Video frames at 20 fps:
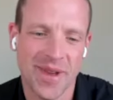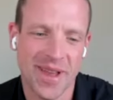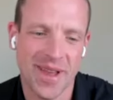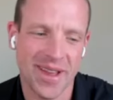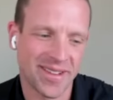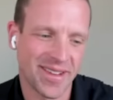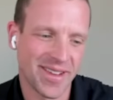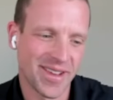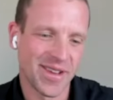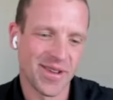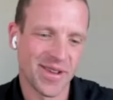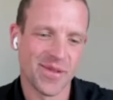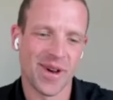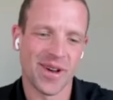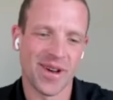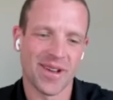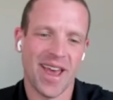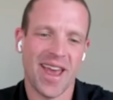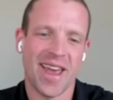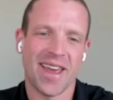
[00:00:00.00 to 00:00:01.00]
man.
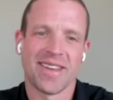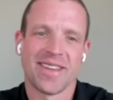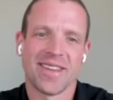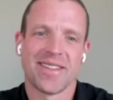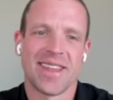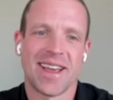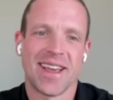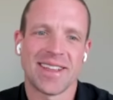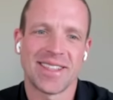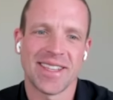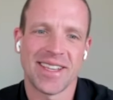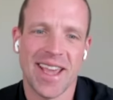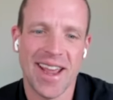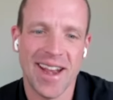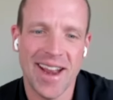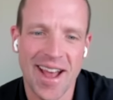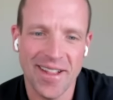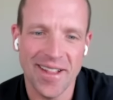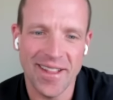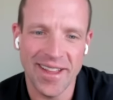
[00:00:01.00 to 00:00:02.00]
Well, hey, thanks again,
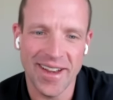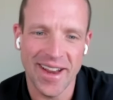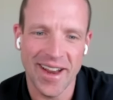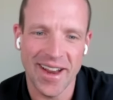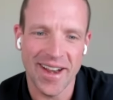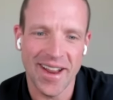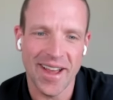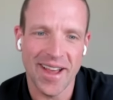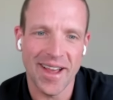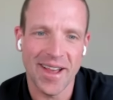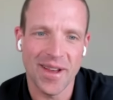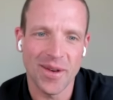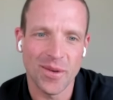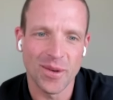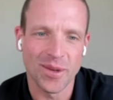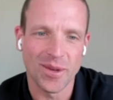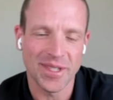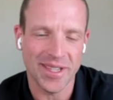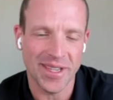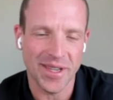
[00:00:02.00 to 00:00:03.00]
Allen, and
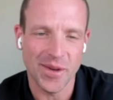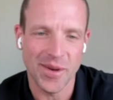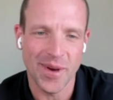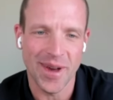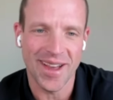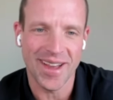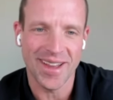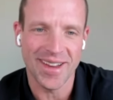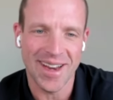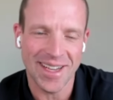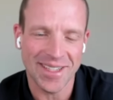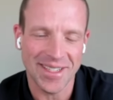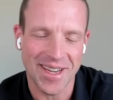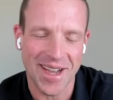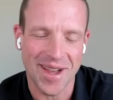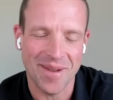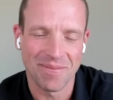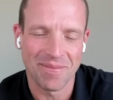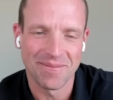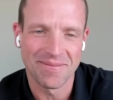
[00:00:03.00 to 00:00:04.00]
we'll see you next
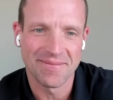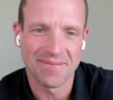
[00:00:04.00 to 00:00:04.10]
time.